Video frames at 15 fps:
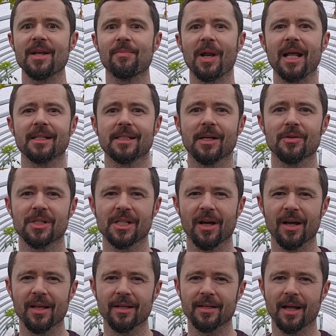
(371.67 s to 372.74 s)
plants
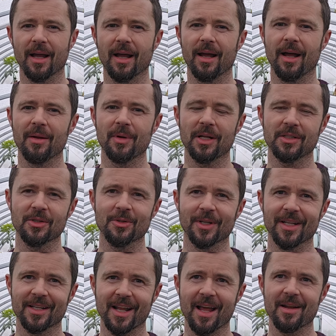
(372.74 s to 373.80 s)
outside. I'm not doing it
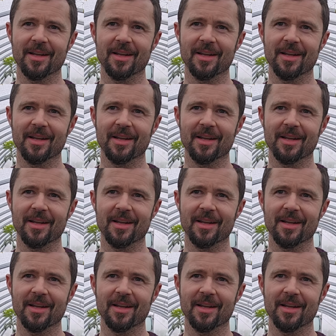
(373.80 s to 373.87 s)
yet.